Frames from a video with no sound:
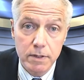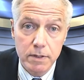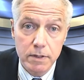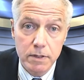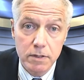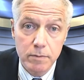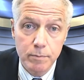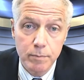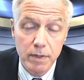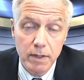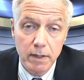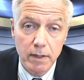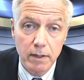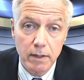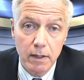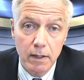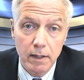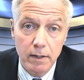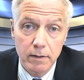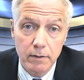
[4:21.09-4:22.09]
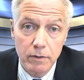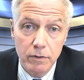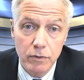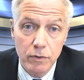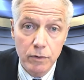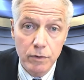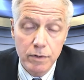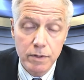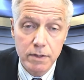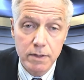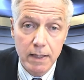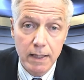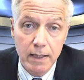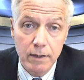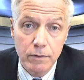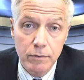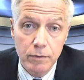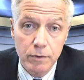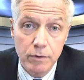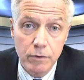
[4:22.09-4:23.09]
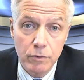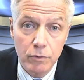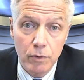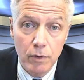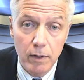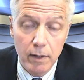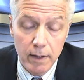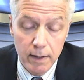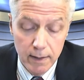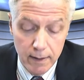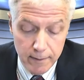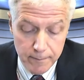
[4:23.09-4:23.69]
is speaking on Thursday in New York